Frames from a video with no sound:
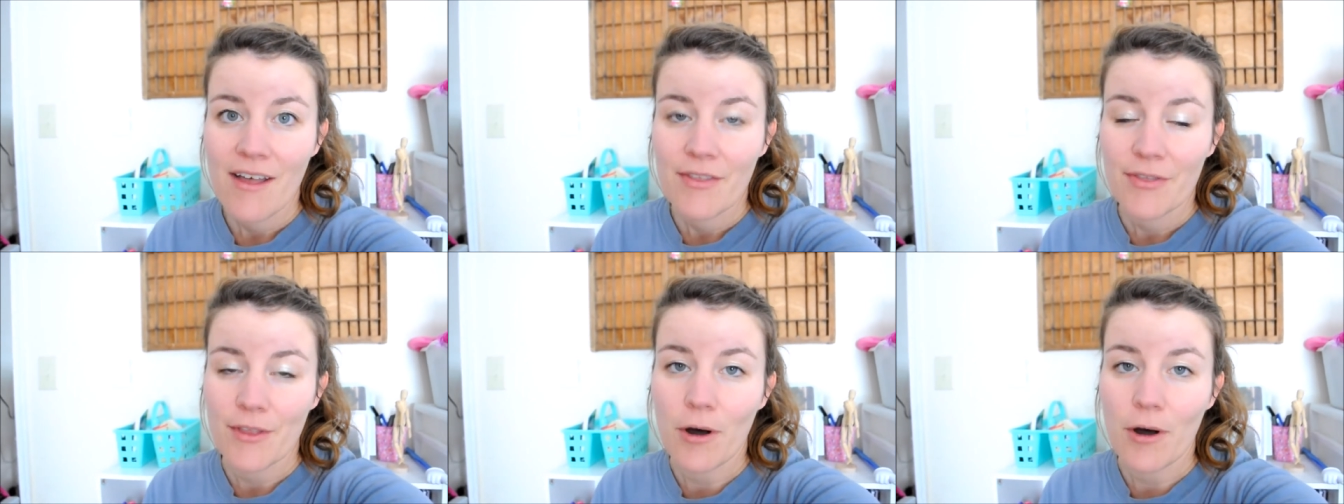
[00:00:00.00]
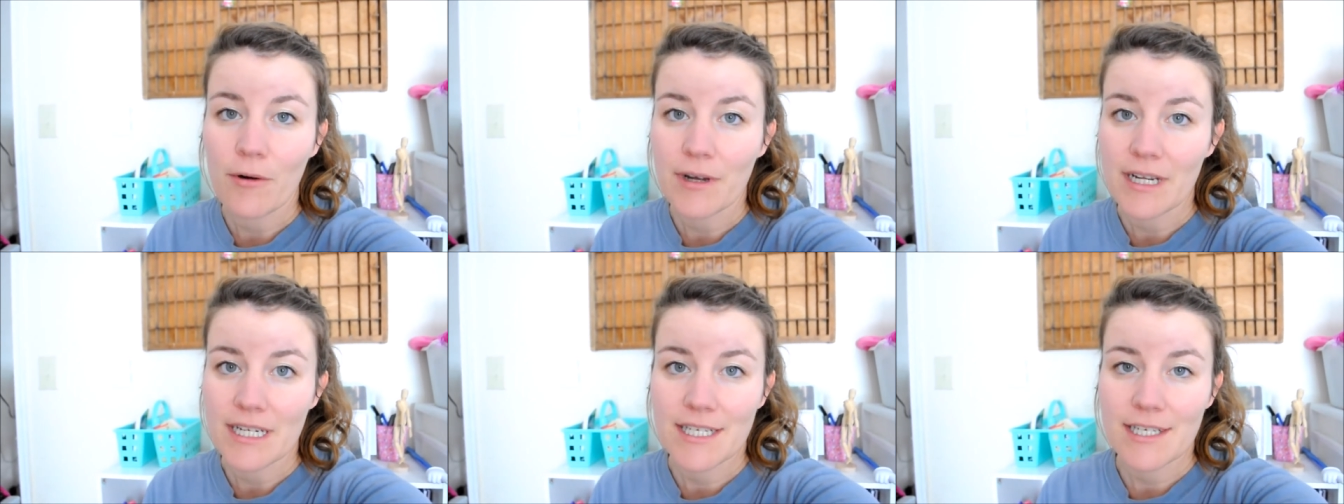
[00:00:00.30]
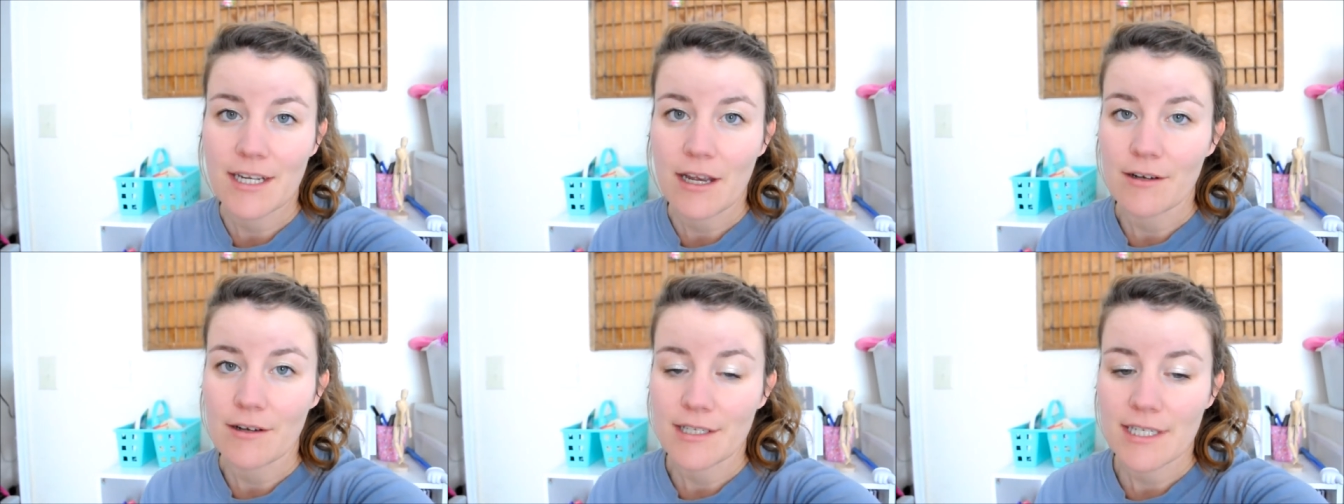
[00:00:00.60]
the whole East
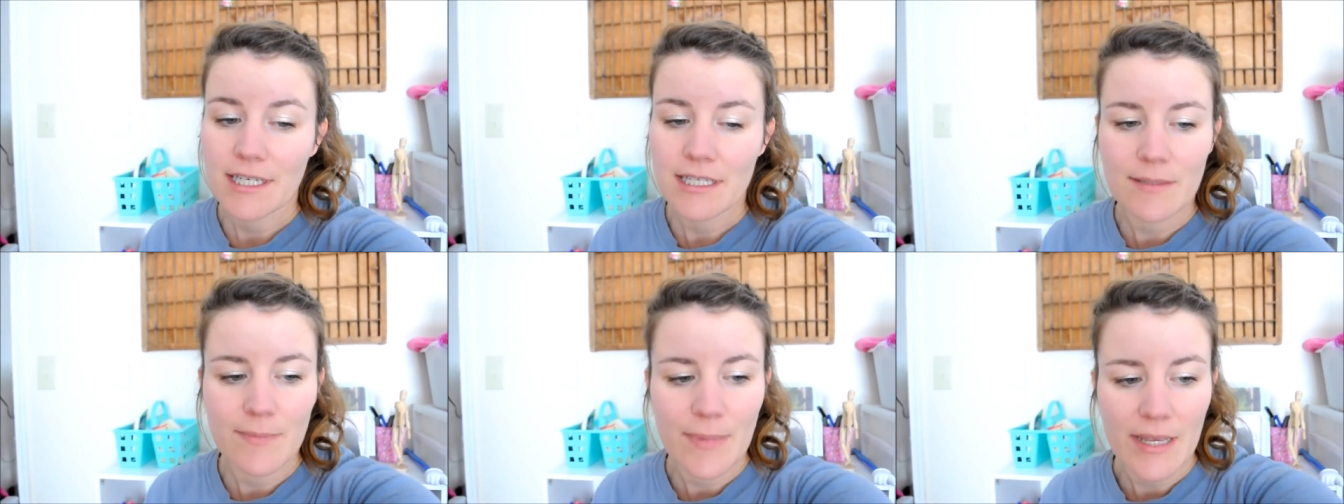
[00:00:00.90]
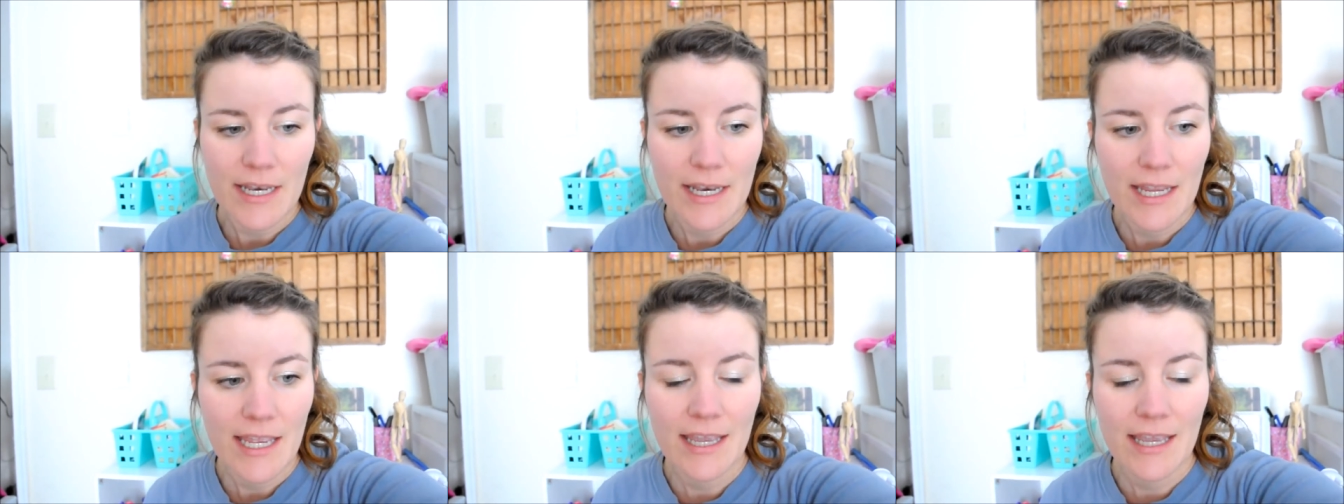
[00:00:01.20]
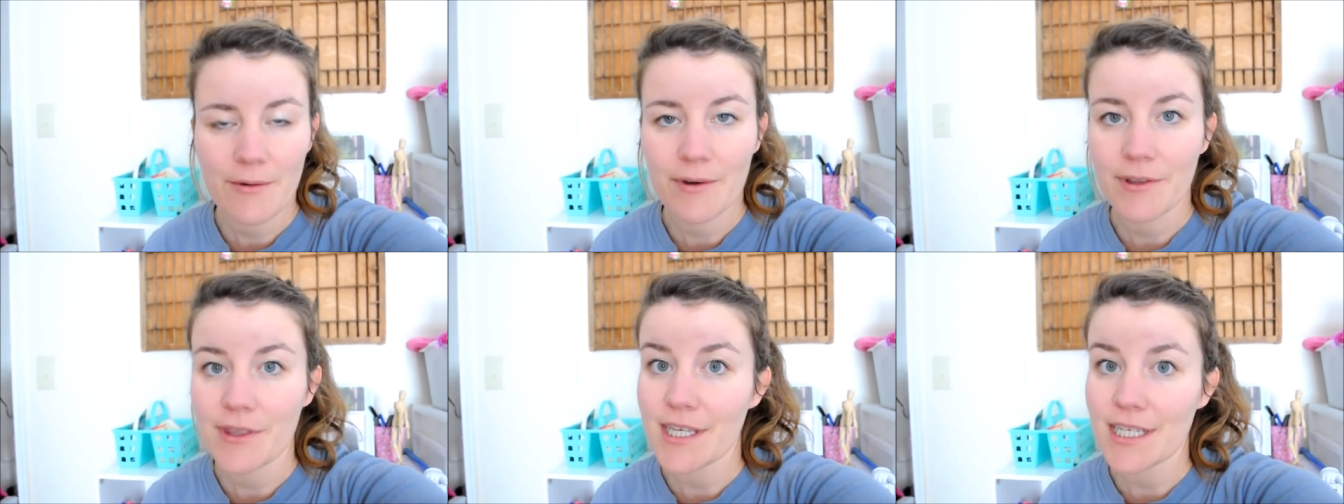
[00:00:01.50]
Coast has been
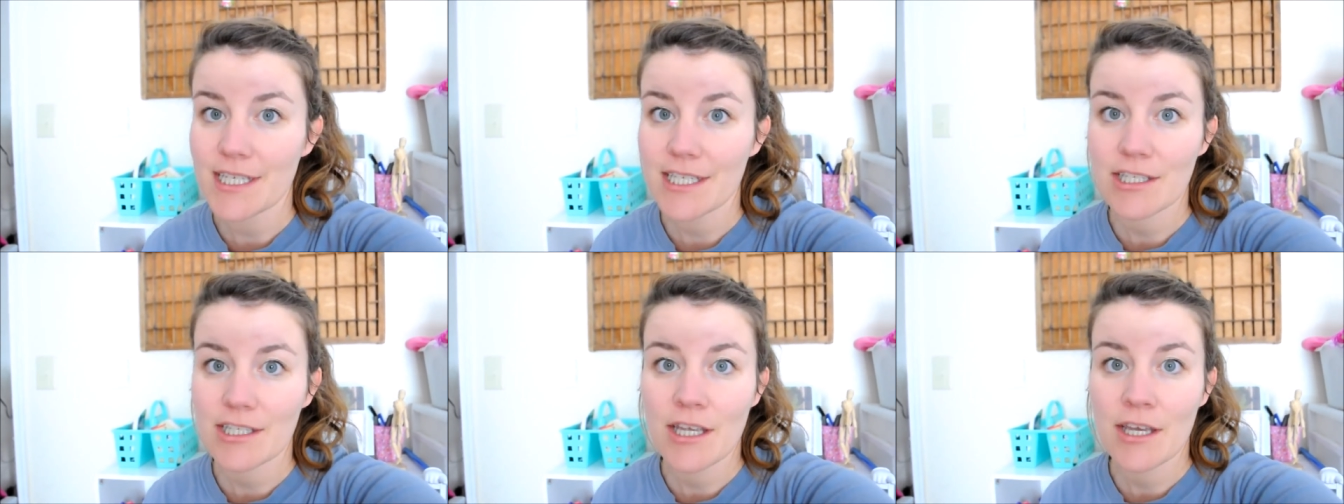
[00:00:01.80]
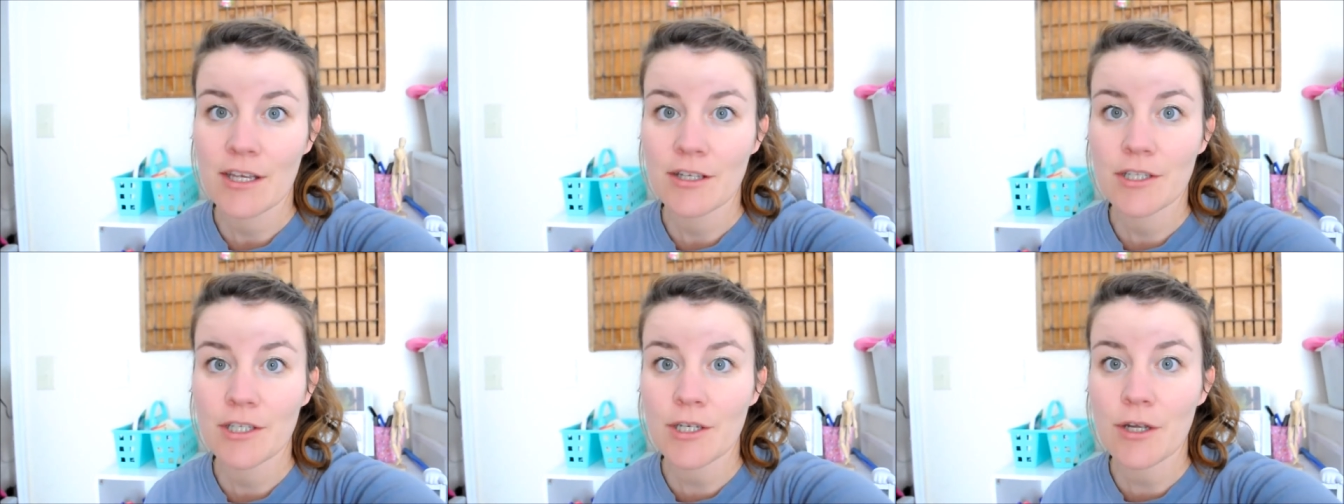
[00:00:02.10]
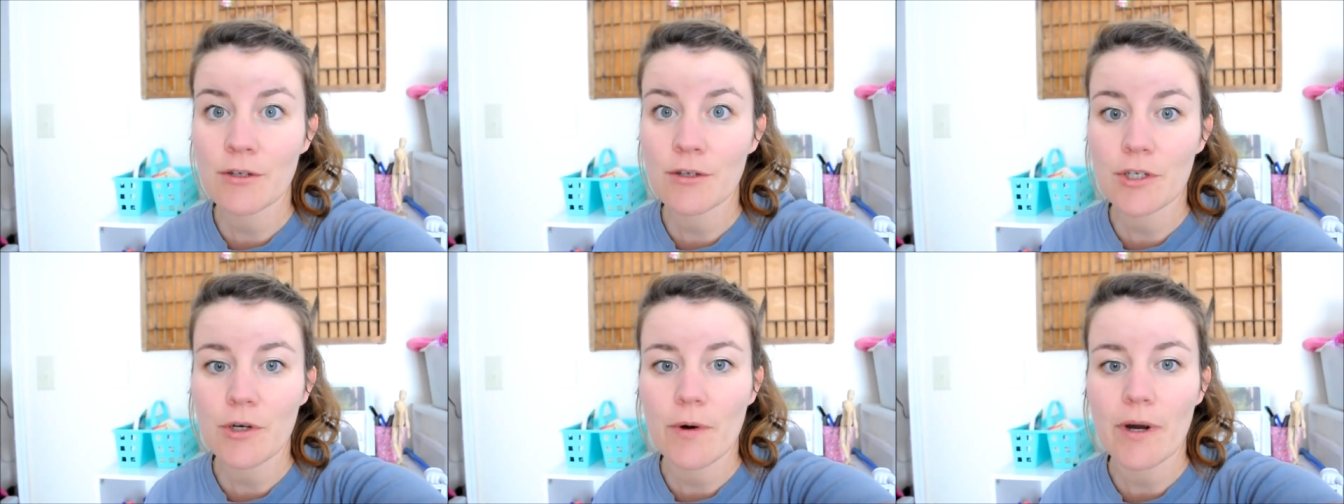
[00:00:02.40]
hit with this
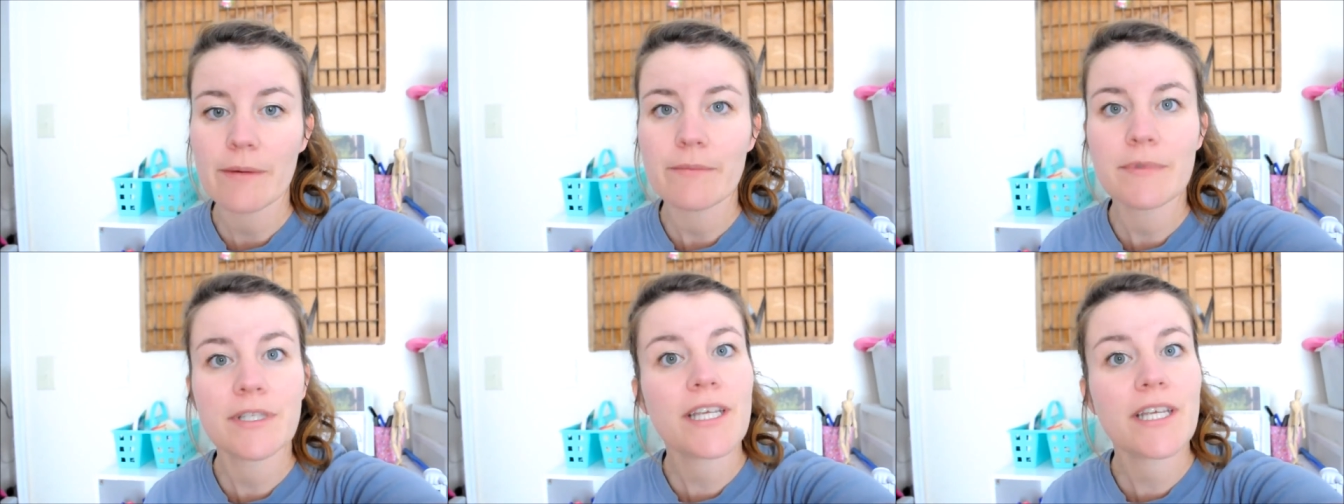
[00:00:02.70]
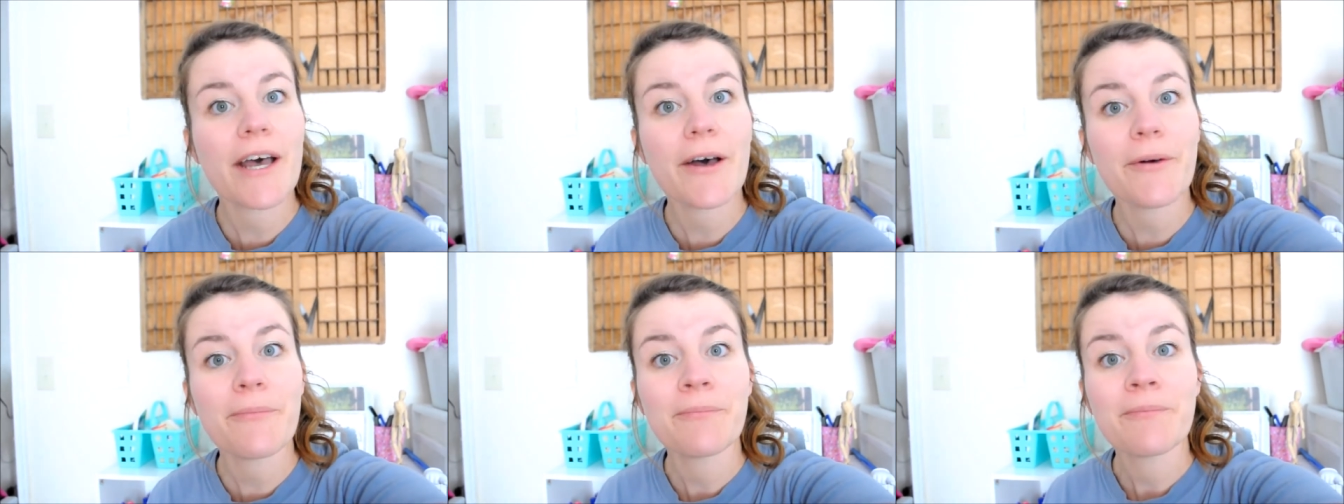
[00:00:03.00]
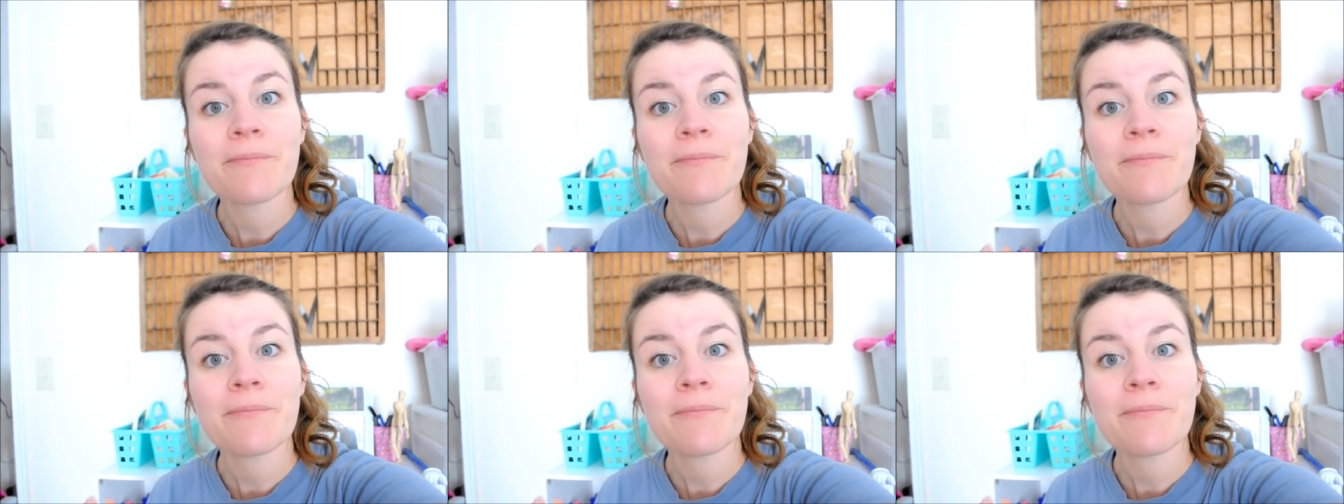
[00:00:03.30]
snowstorm. So